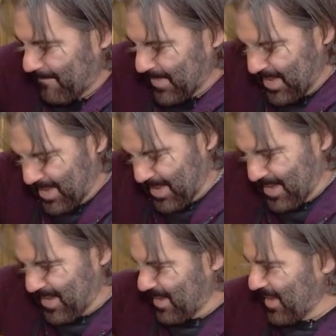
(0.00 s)
oh my
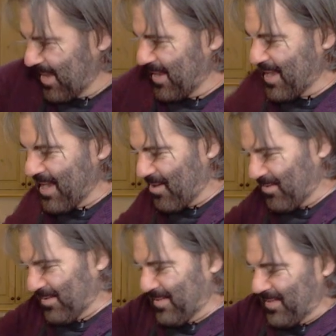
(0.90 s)
God. And
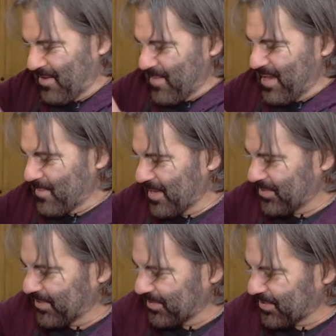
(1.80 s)
now that you made a
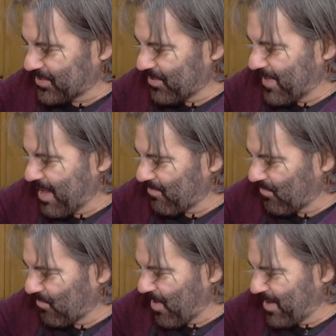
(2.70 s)
mess, you can stir that
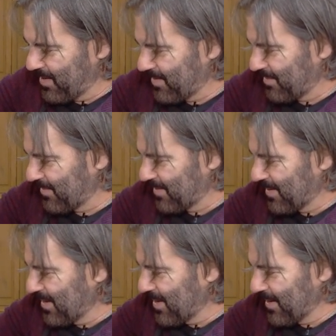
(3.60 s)
right in the,
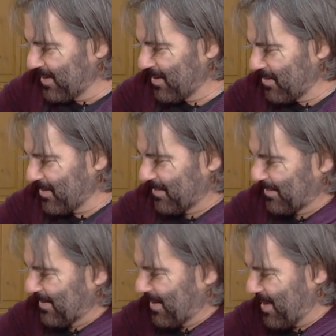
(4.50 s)
oh you know,
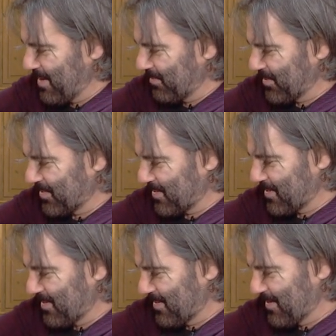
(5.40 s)
God. I am just
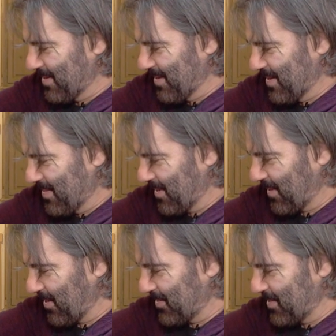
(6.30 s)
the
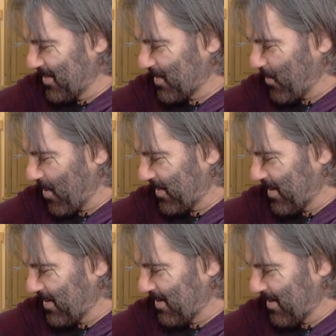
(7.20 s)
klutziest
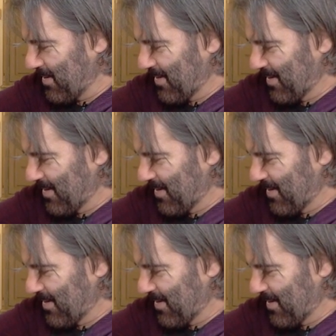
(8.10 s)
bartender.